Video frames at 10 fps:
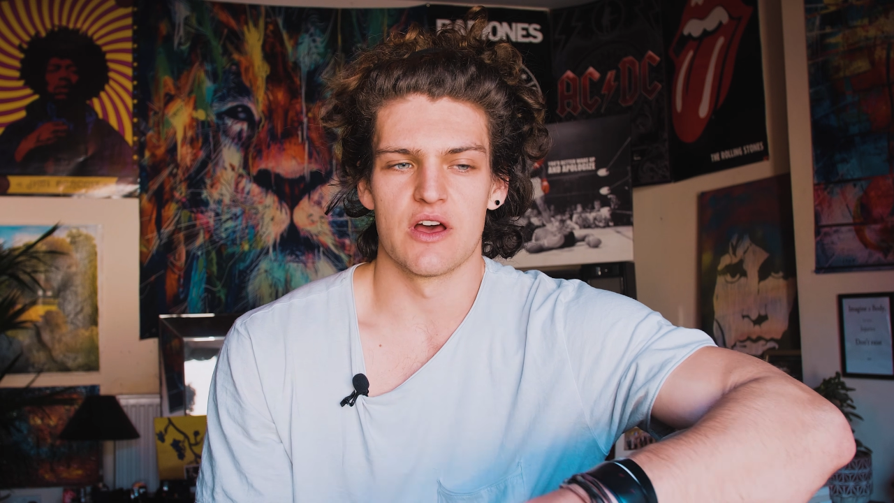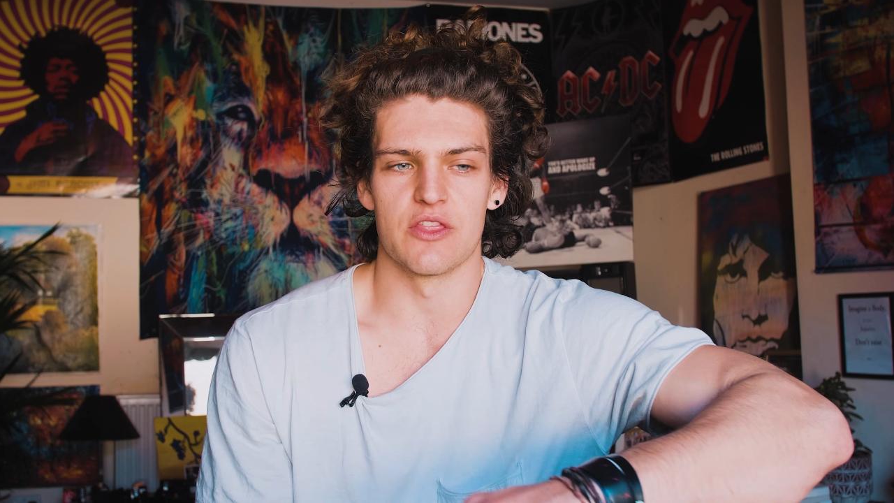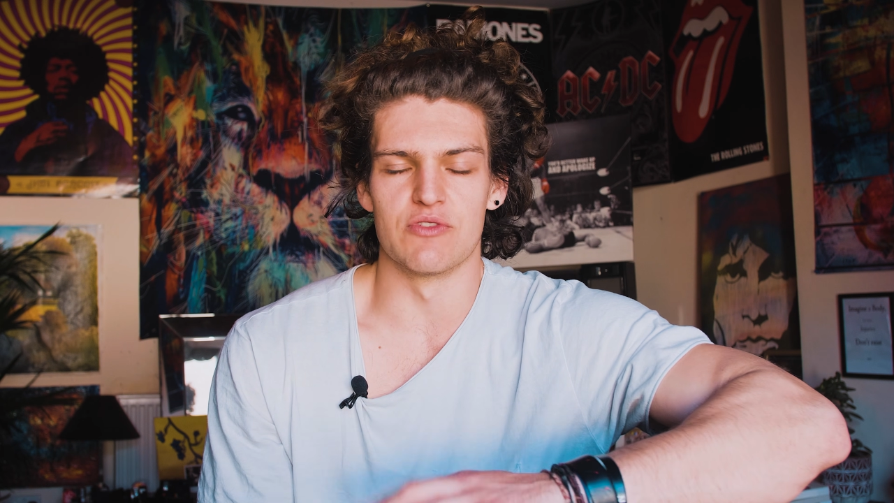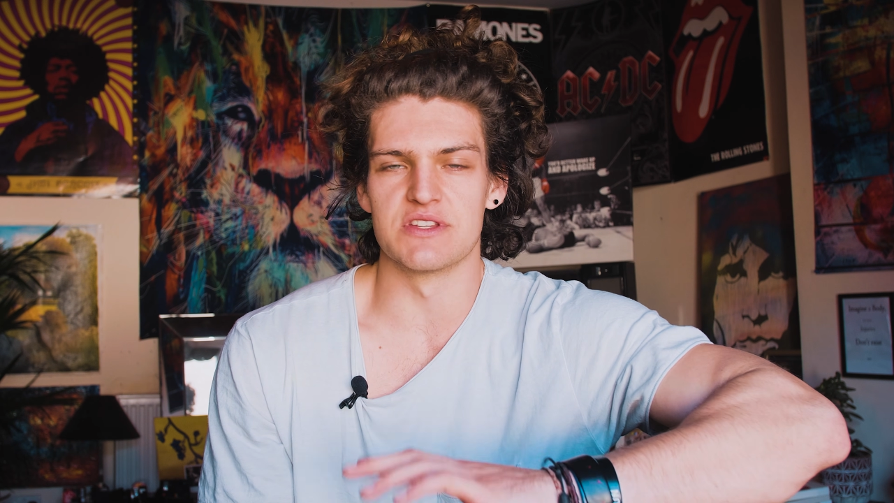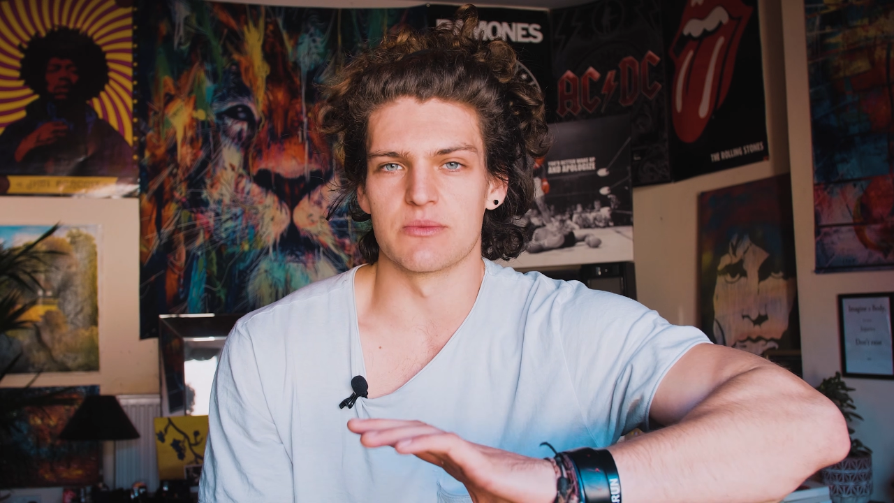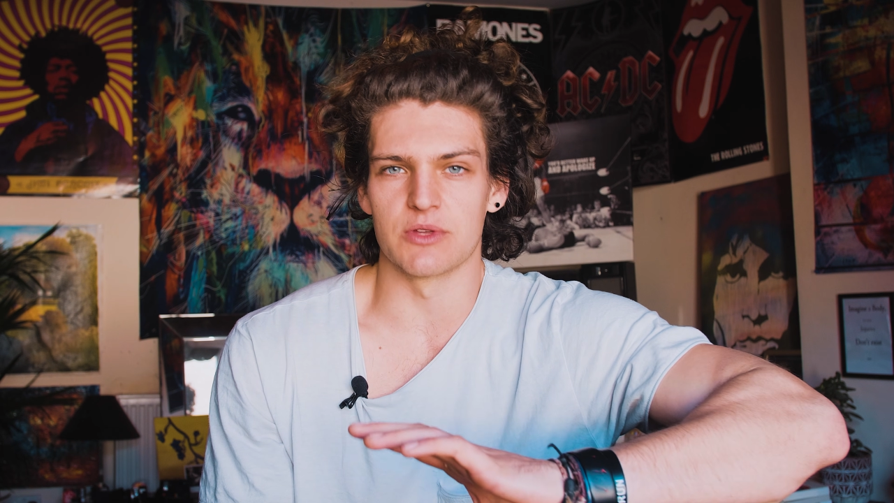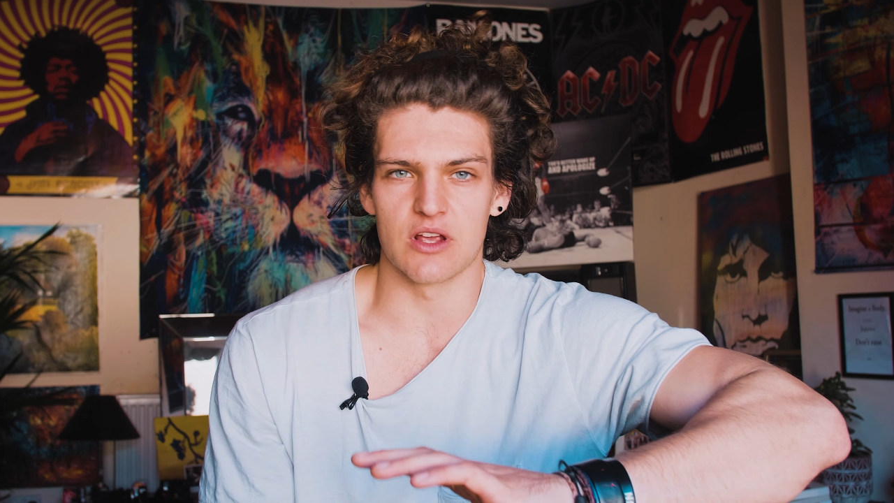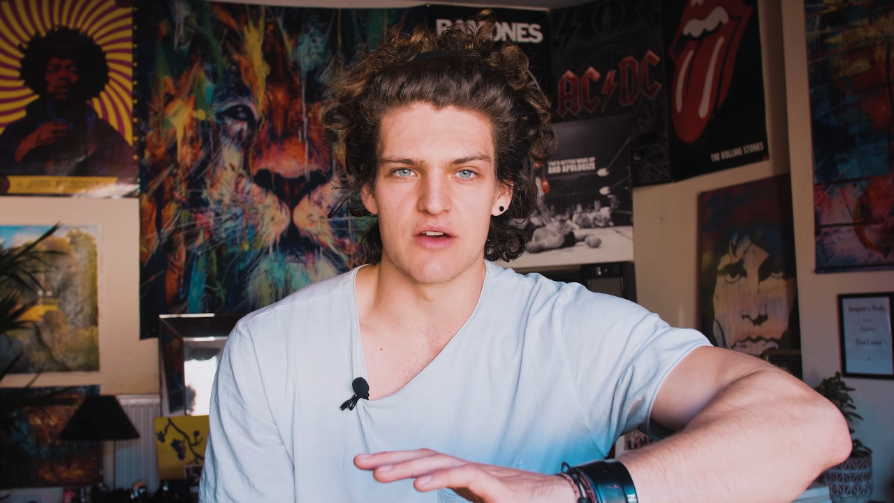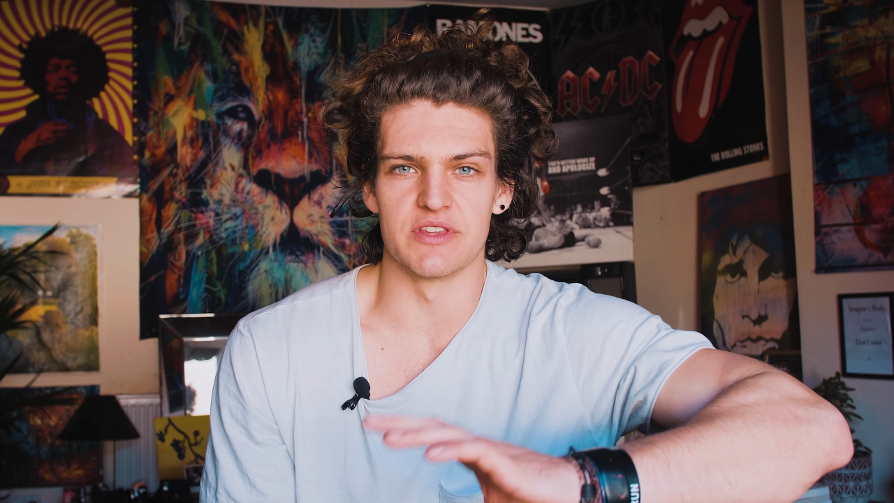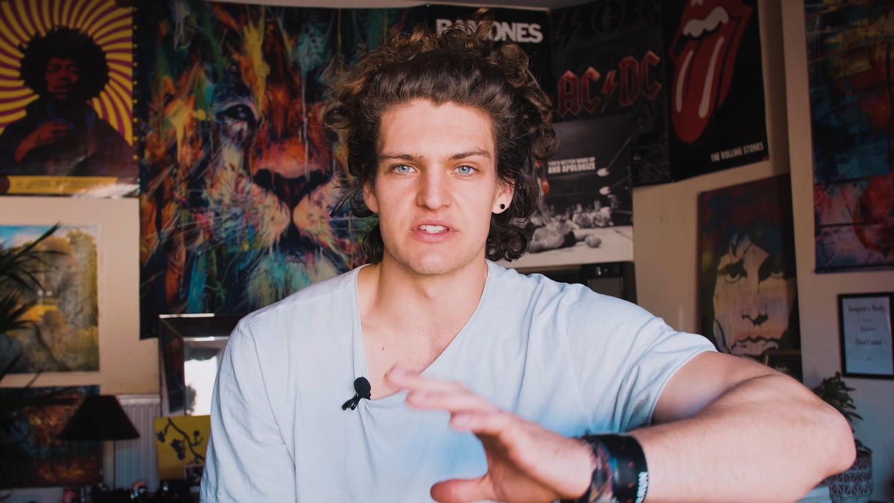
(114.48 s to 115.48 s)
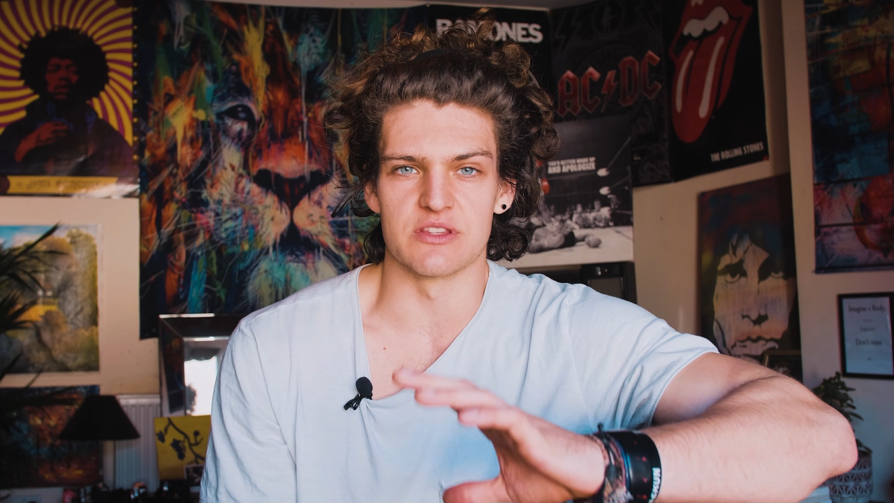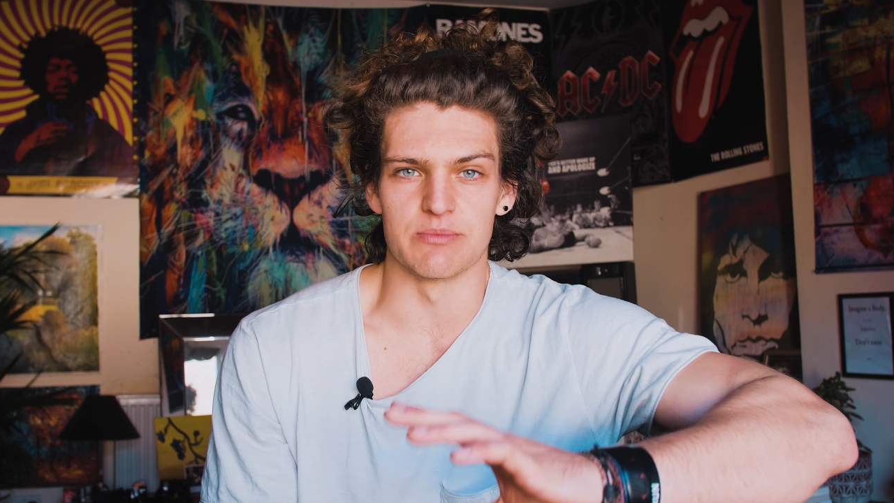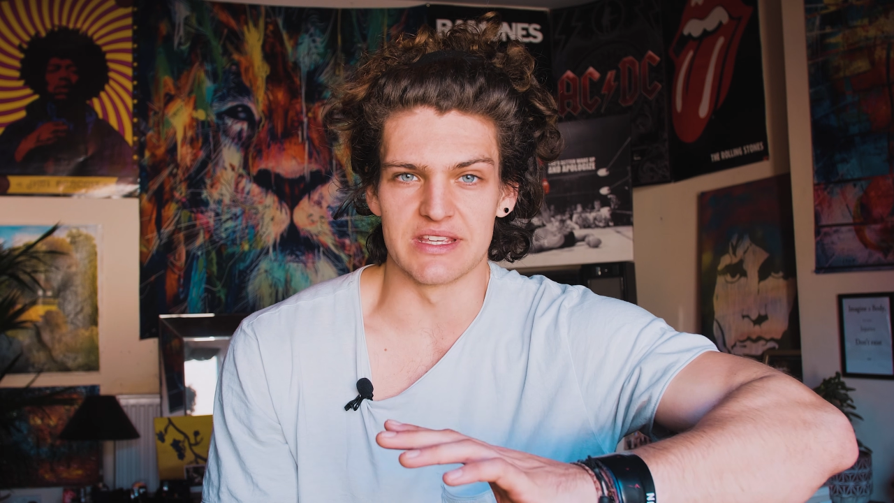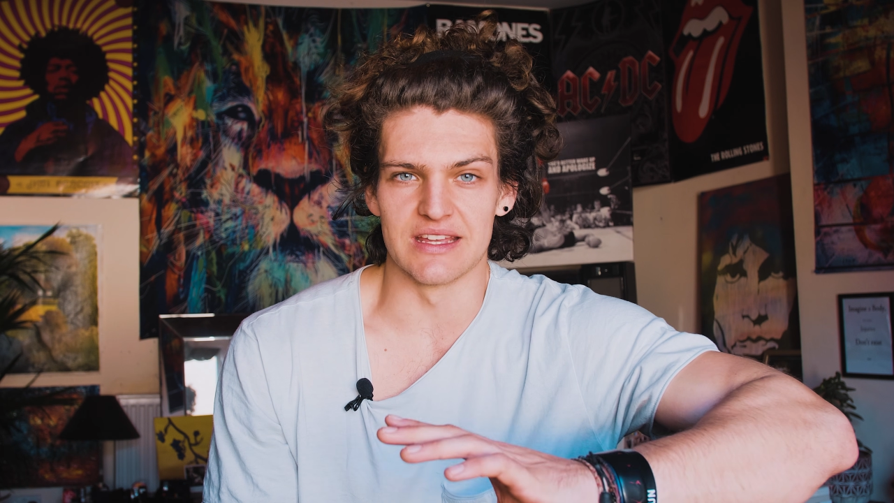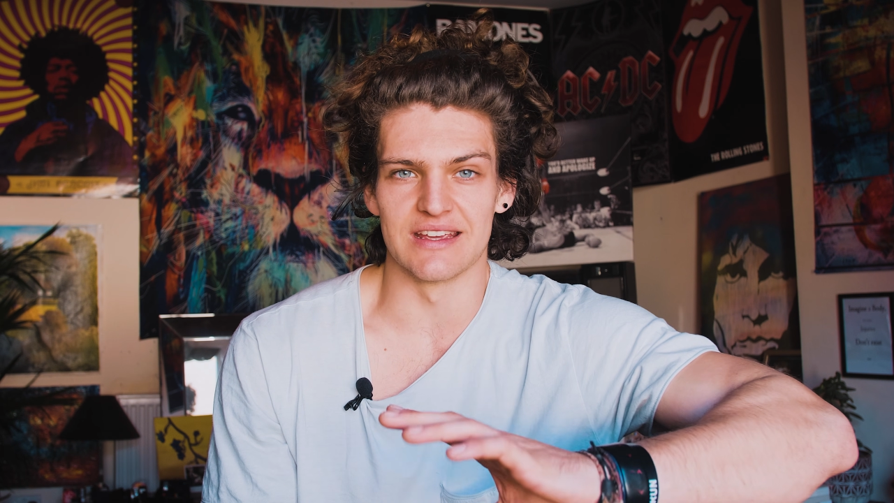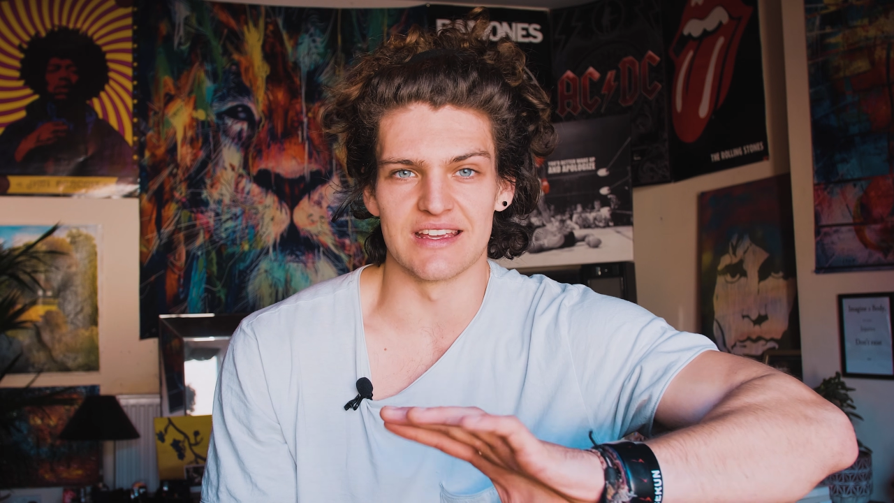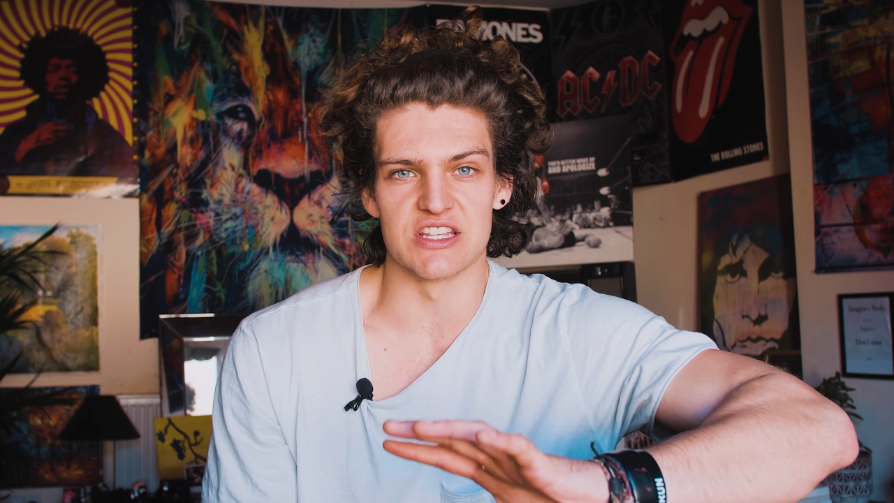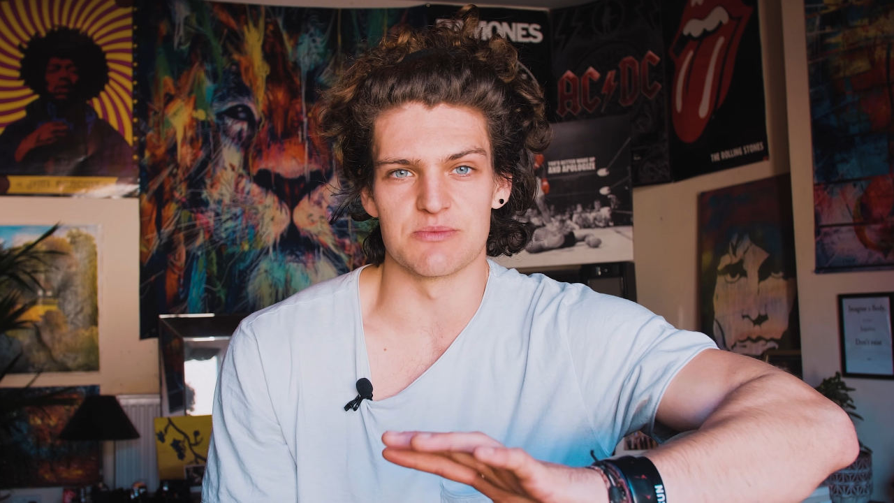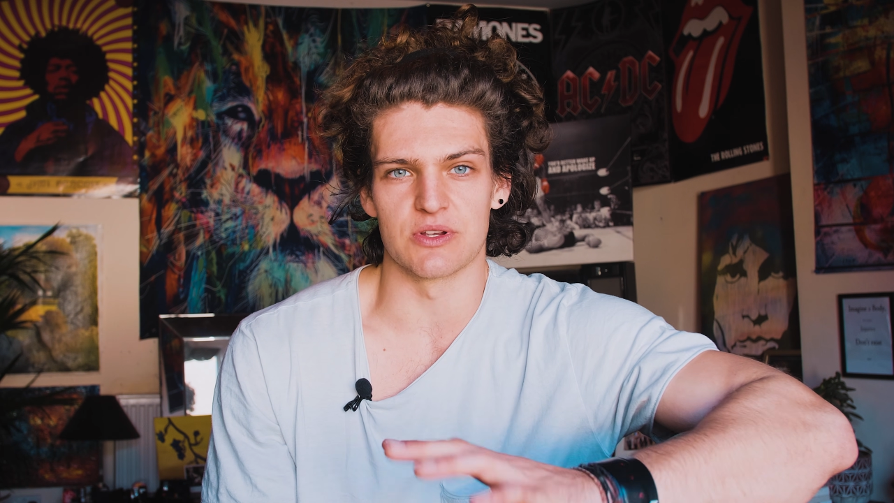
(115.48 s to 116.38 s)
the reason I'm going to cover this at the beginning is